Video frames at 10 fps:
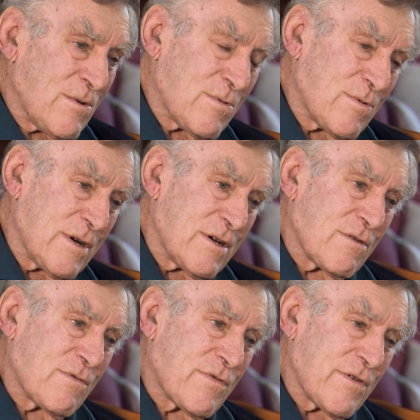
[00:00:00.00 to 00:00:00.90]

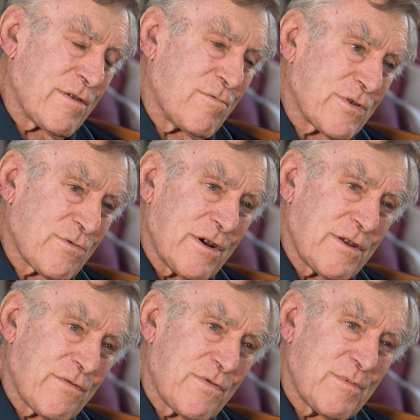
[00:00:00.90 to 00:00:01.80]
Well, Fred was
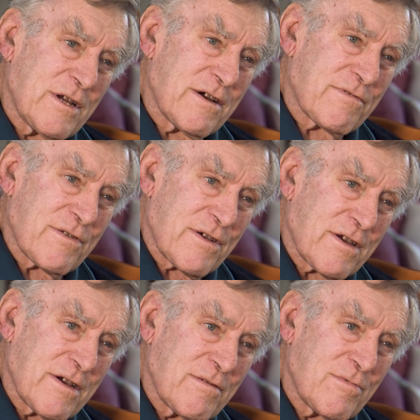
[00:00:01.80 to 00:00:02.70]
waiting for me after the
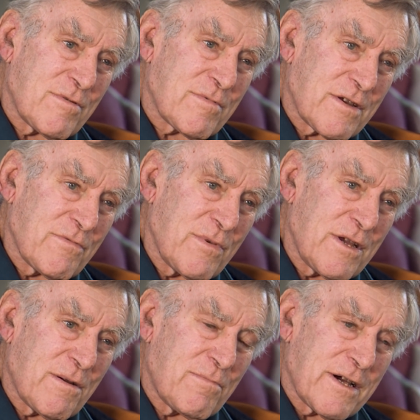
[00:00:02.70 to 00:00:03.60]
game and give
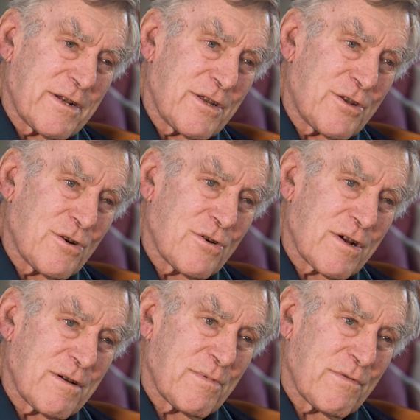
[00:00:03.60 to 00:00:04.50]
me a bloody
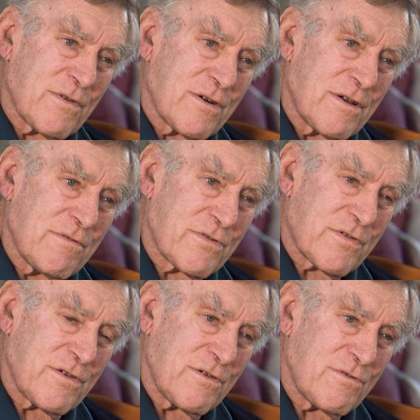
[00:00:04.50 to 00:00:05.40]
tongue up if I ever
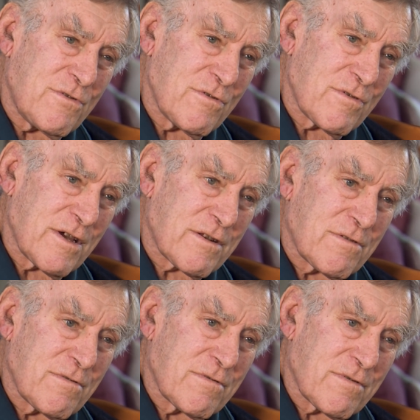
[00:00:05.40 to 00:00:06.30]
see you doing that
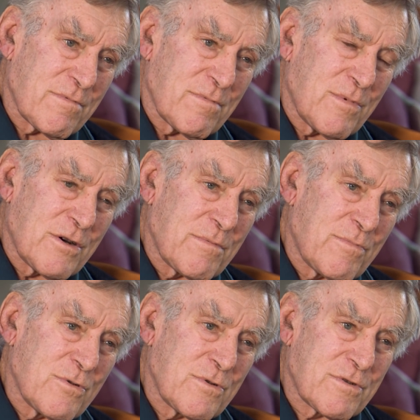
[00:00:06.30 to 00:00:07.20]
to some of my
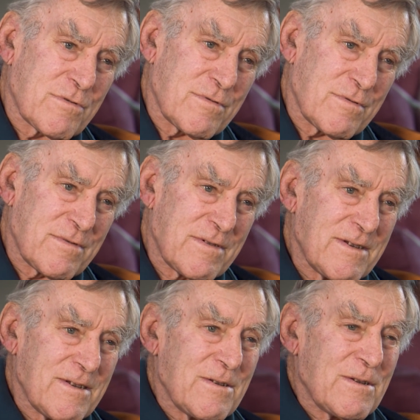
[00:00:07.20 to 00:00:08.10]
boys.
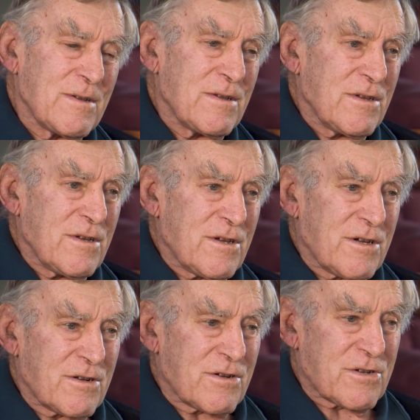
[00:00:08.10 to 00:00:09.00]

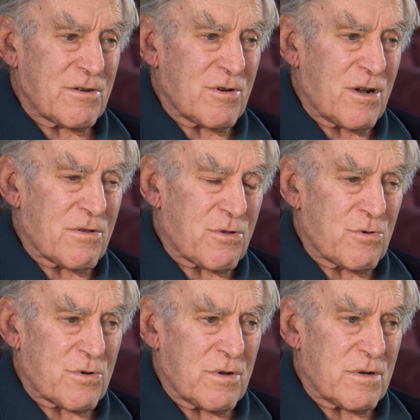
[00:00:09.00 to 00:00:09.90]
And I said, well, I
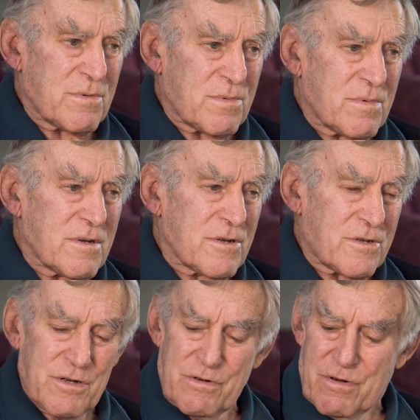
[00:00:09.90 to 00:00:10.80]
thought, I, I
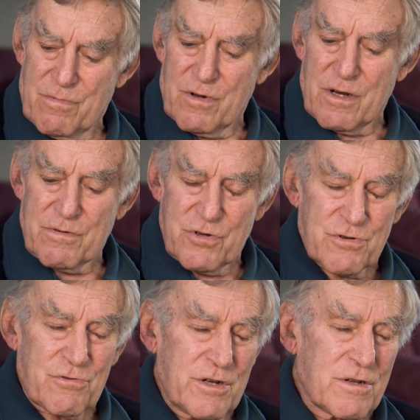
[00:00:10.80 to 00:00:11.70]
said to him, well, I
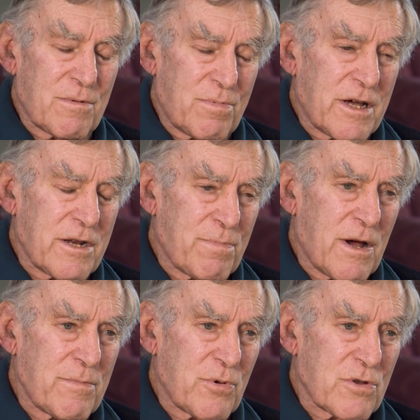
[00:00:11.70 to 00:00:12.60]
just read in the bloody
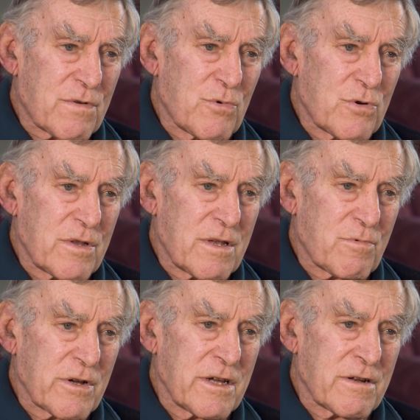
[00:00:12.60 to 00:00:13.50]
paper this morning
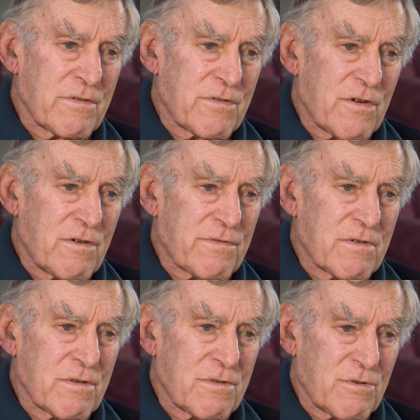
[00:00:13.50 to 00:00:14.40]
that we're getting soft.
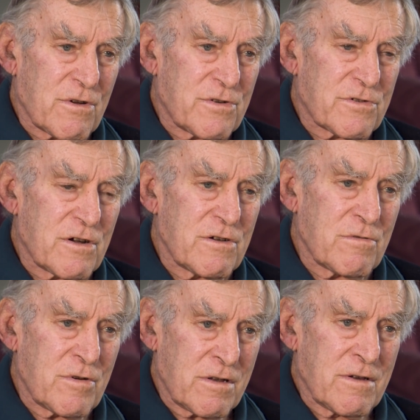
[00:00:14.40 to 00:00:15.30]
I thought I'd show
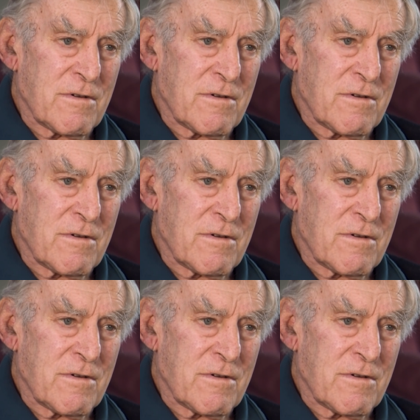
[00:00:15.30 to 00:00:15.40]
you we're,